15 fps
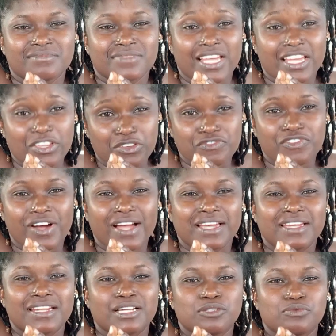Thank you for
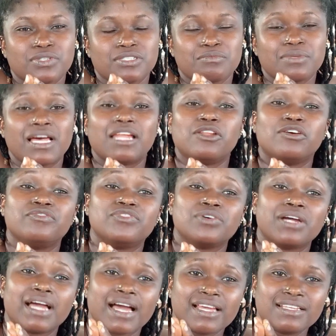hanging out with me. I love you
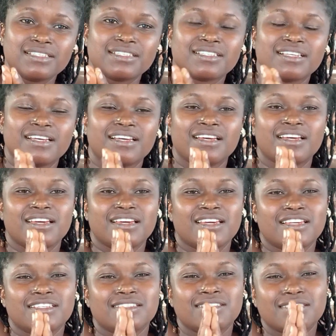guys.
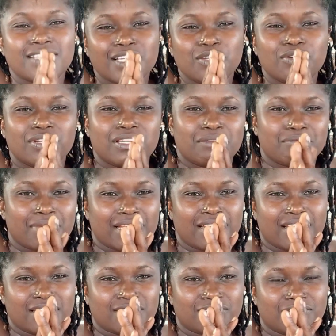See you in my
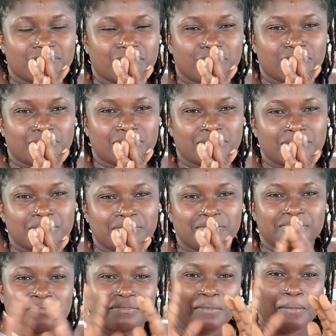next video.
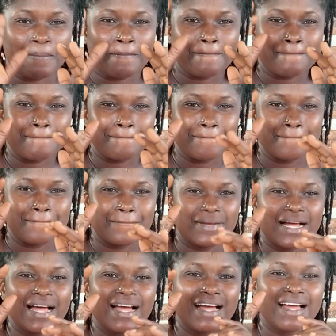
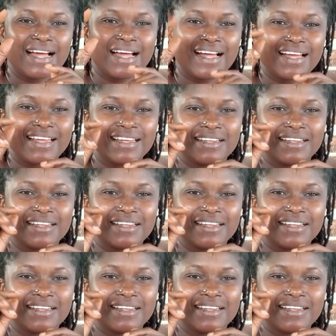Bye.